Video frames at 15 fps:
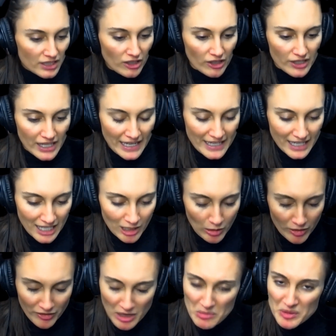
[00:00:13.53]
on a
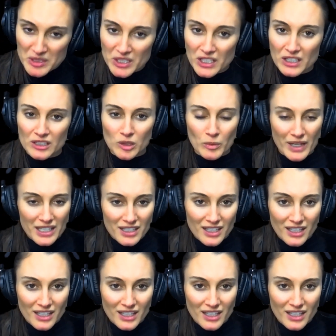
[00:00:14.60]
very particular week.